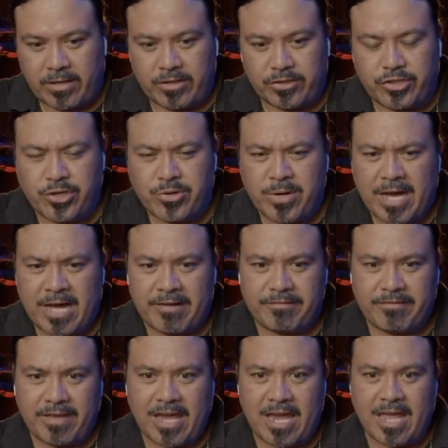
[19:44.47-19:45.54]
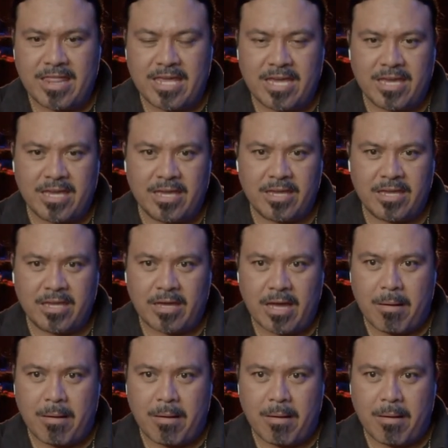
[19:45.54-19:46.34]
do you have any